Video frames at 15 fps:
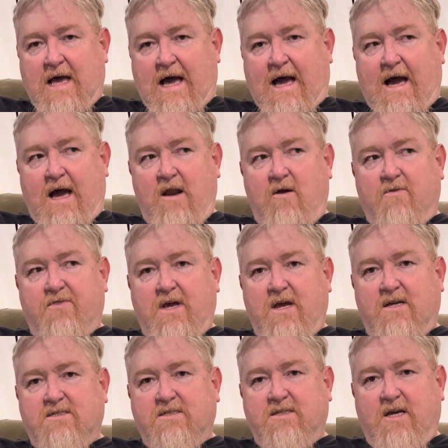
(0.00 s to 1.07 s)
I don't
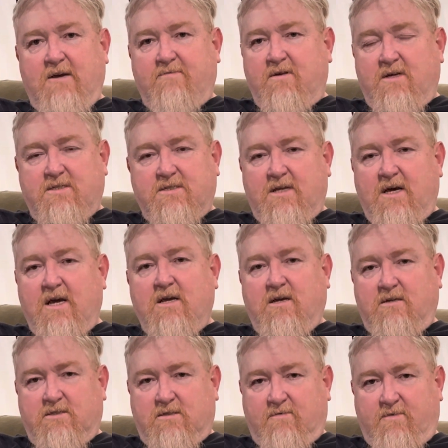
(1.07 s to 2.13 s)
think Steve to this day
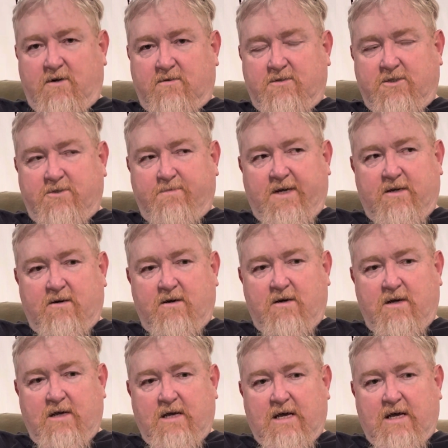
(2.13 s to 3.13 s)
uses a voltage meter.